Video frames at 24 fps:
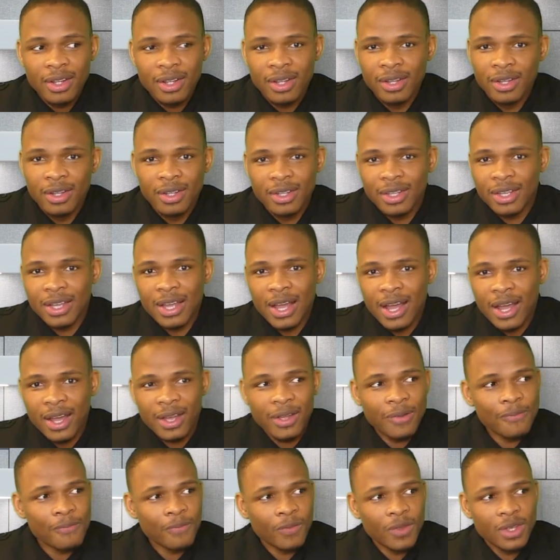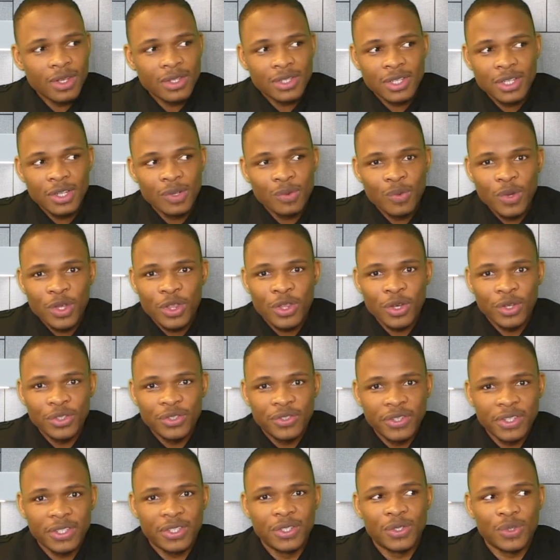hmm, guy, see the way John
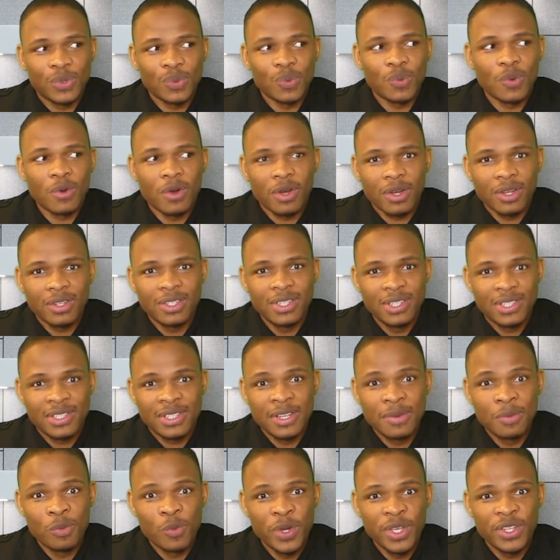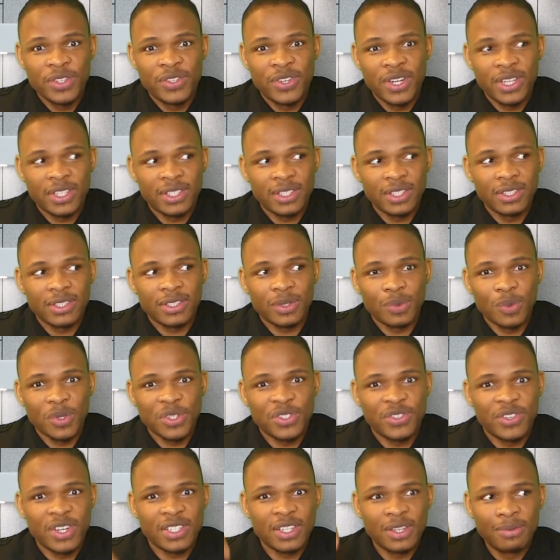dresses to work, the same way he dresses, he
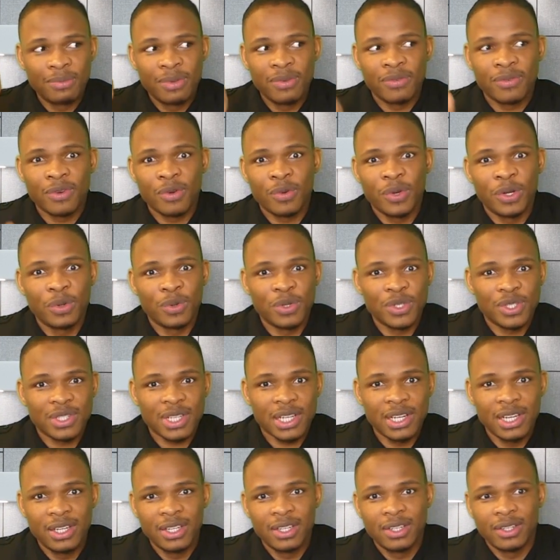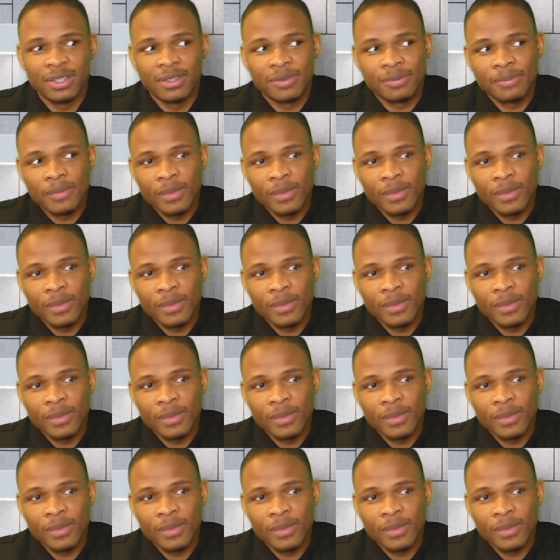was dressing before when he was cleaning,